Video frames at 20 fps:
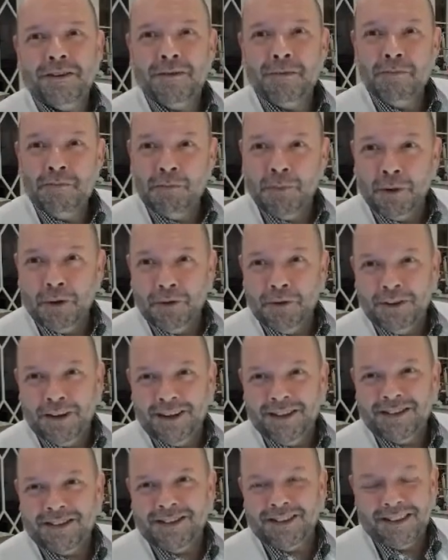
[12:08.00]
bought
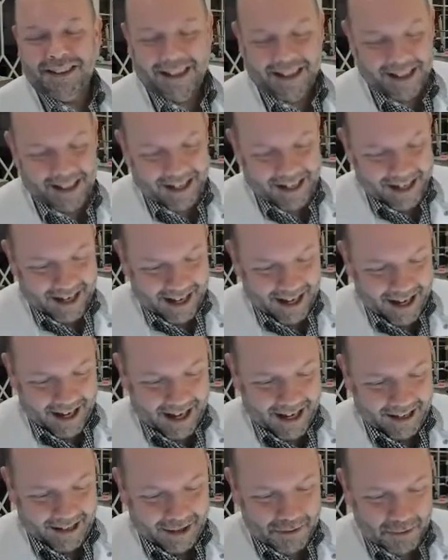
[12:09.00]
this
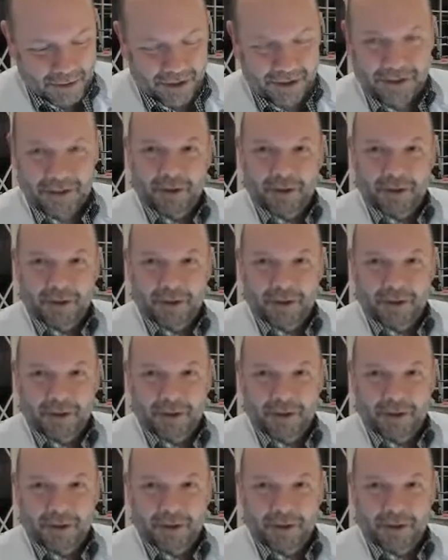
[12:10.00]
and he was